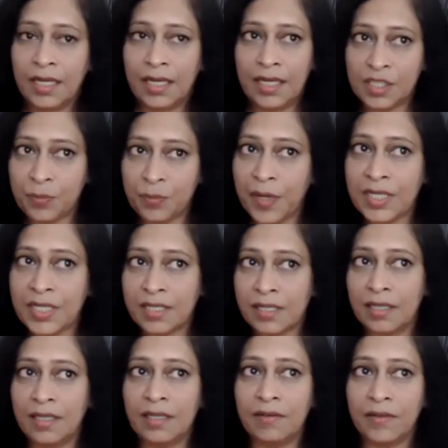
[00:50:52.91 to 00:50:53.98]
And
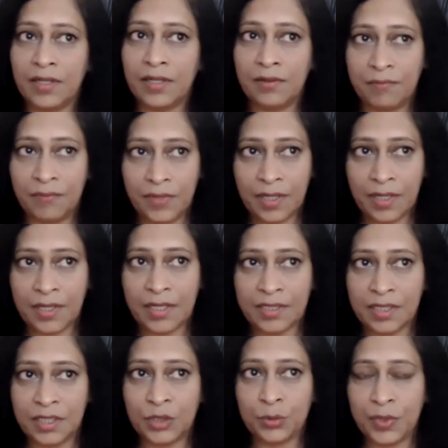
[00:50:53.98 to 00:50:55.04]
especially when we are in a
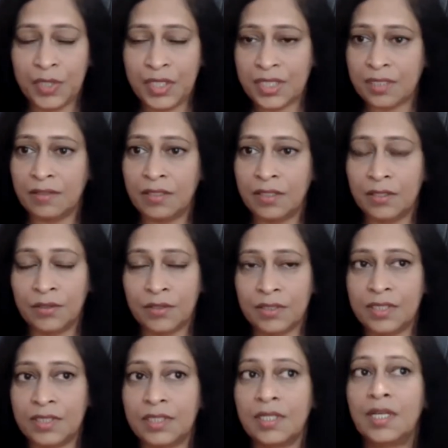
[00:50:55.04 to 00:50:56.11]
situation where you are
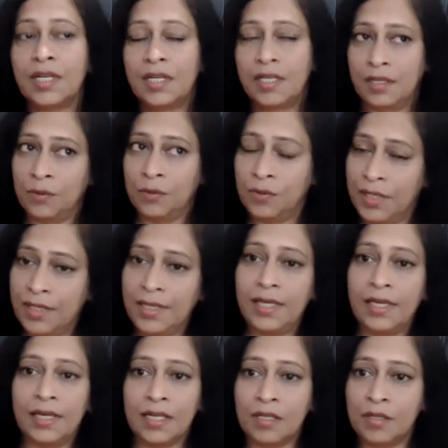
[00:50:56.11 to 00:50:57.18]
the
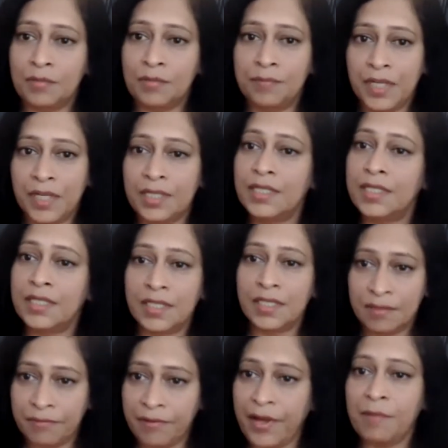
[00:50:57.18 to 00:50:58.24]
only earner
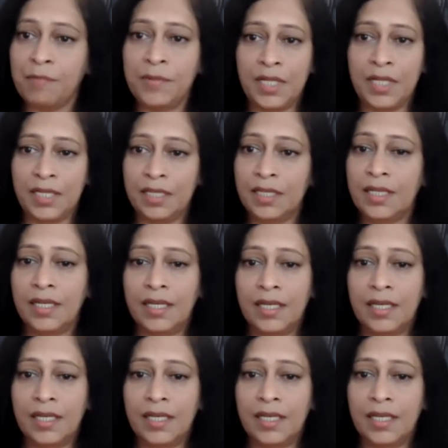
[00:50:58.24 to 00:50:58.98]
in the family,